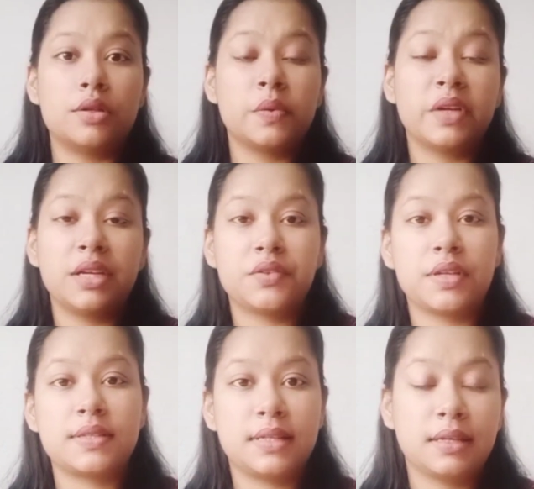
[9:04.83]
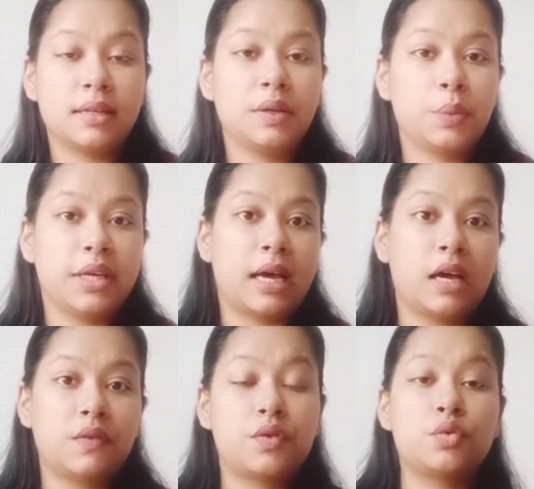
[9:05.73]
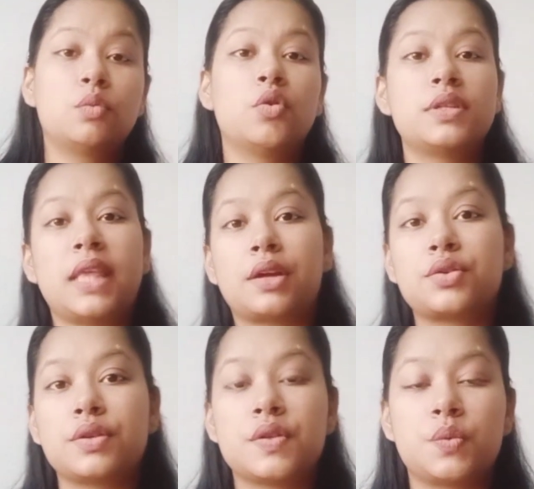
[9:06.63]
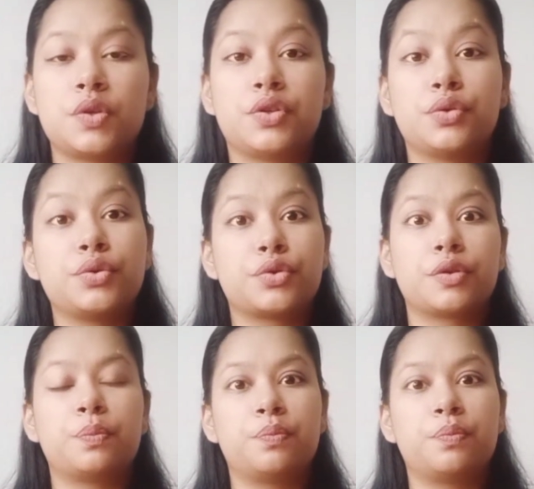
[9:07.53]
Very interestingly, we have two more sections which you should